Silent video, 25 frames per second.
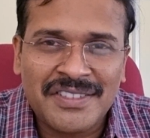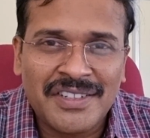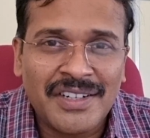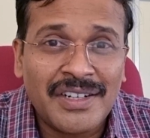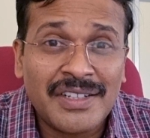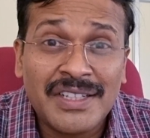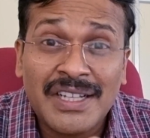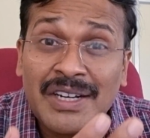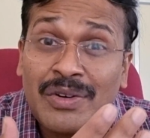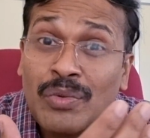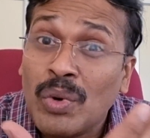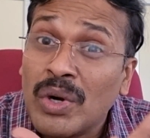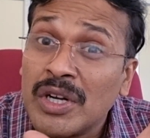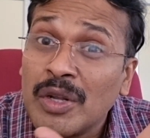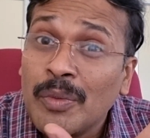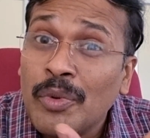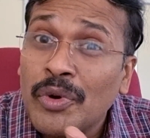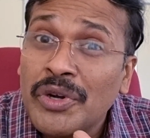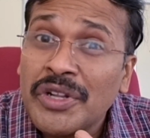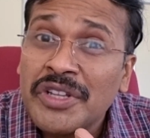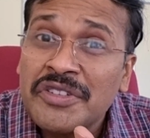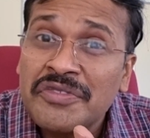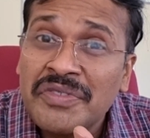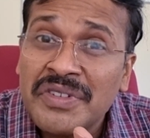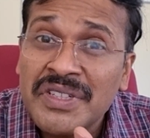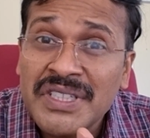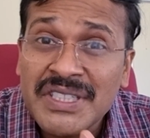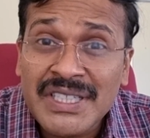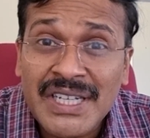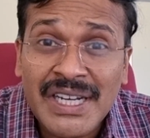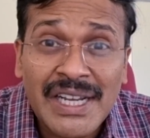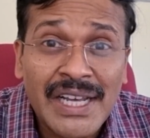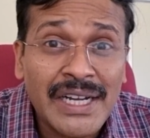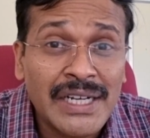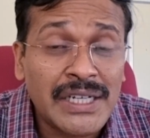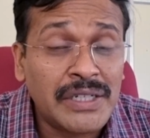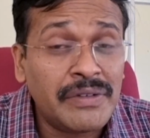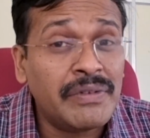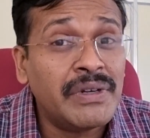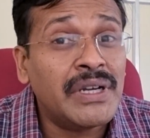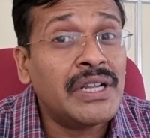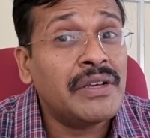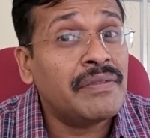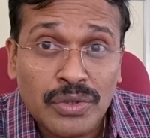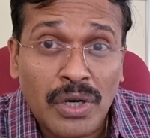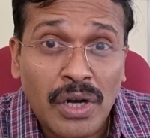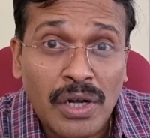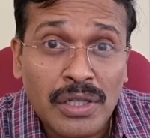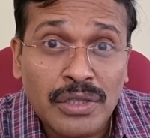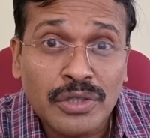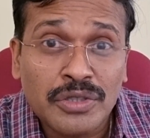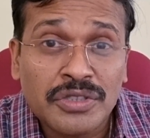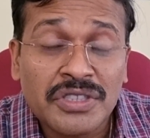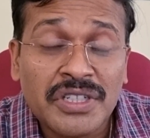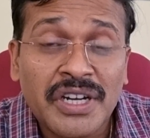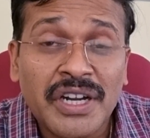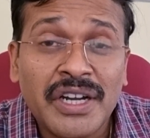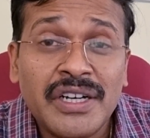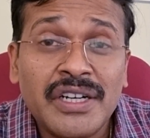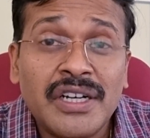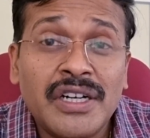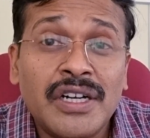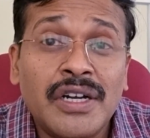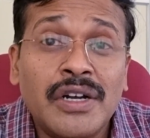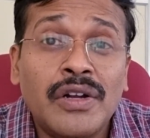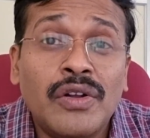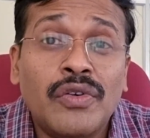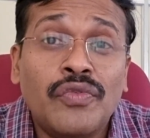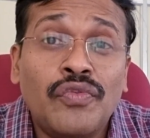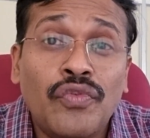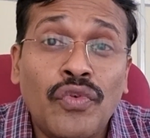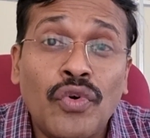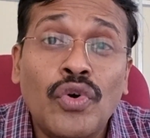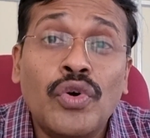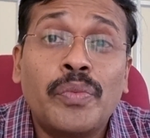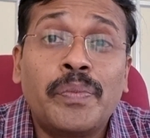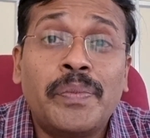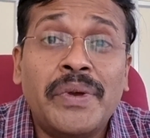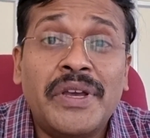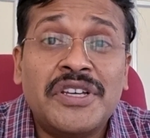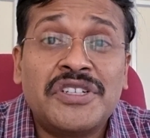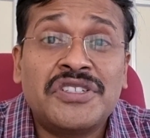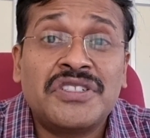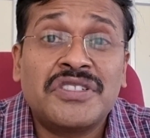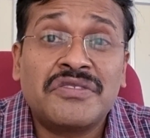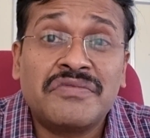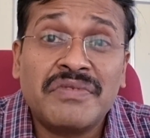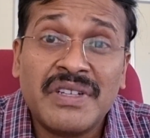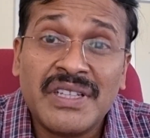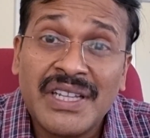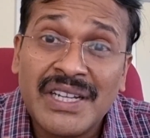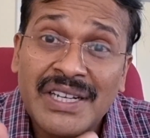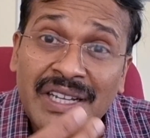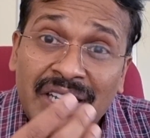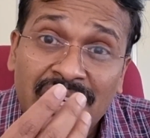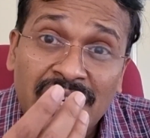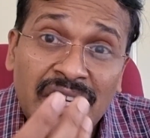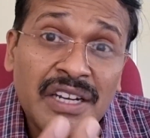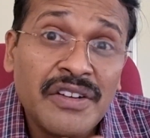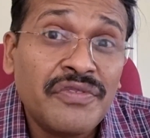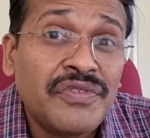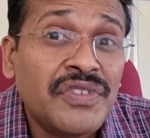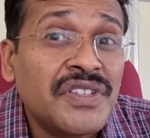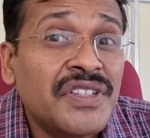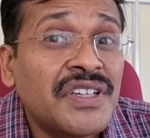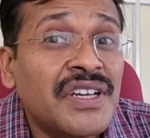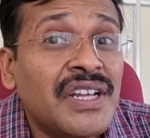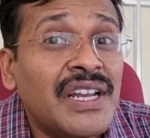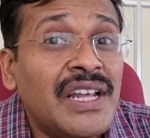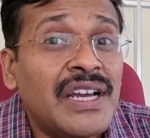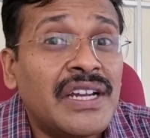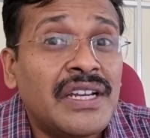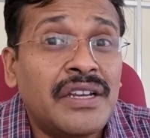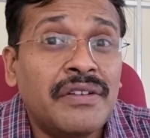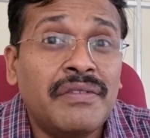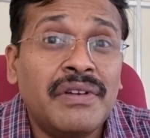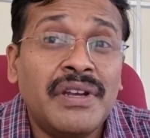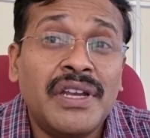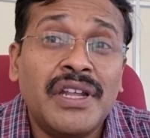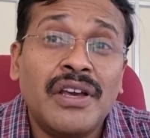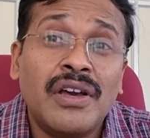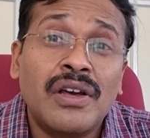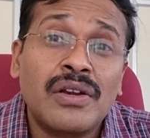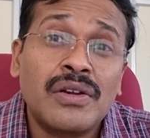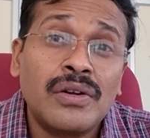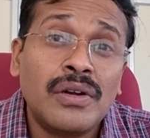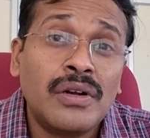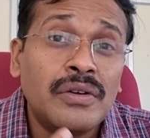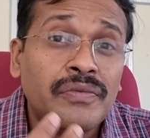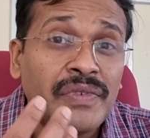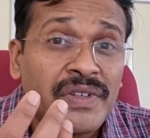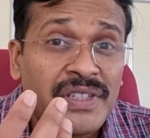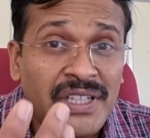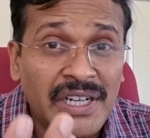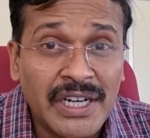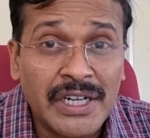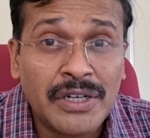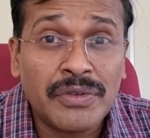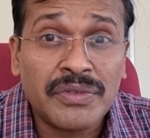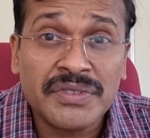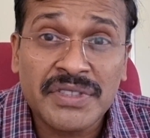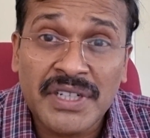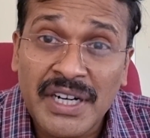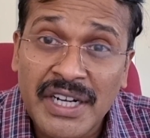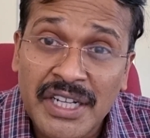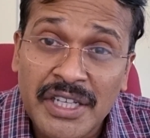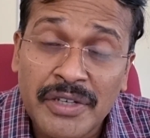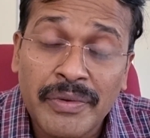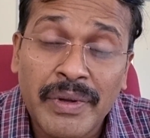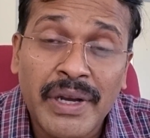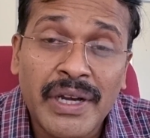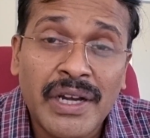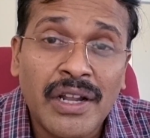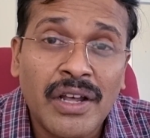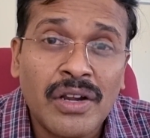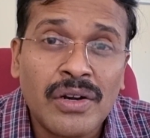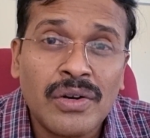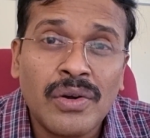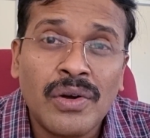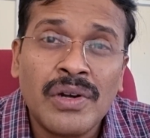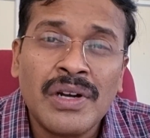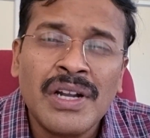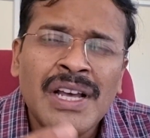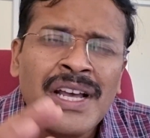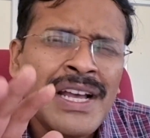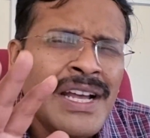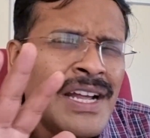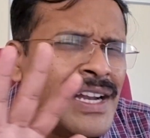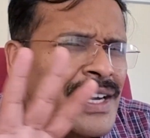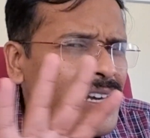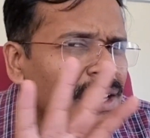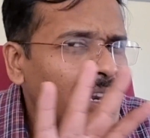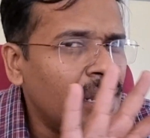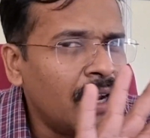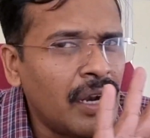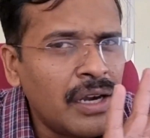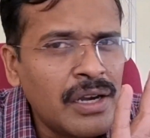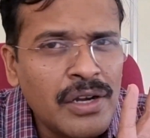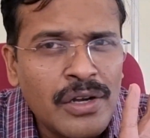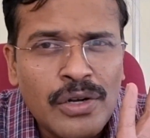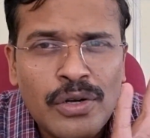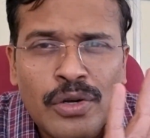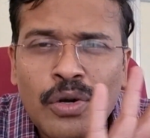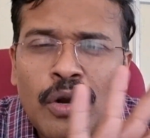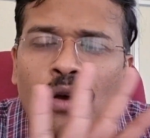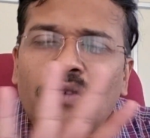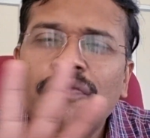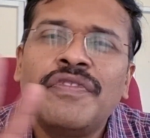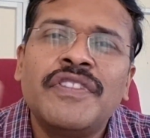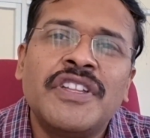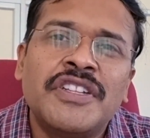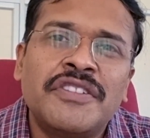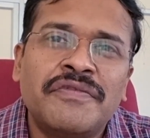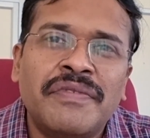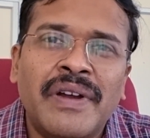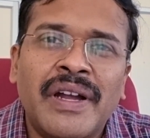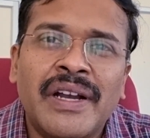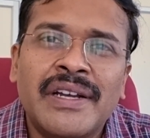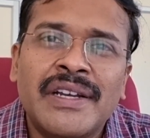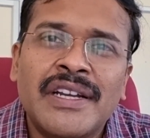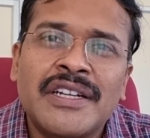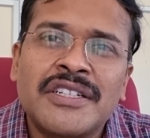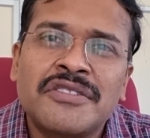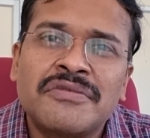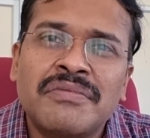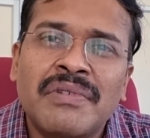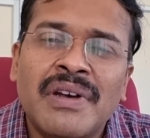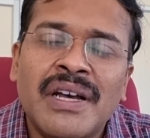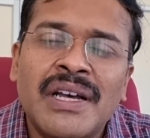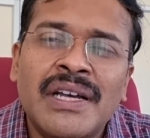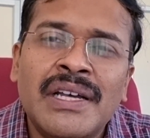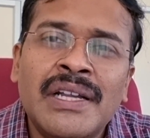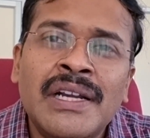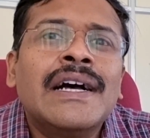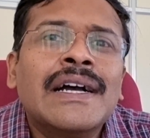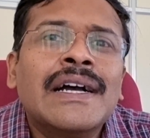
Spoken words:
are there. What about his physical activity? All those 304 patients, whether they did physical activity or not, whether it was adequate or not, none of these factors were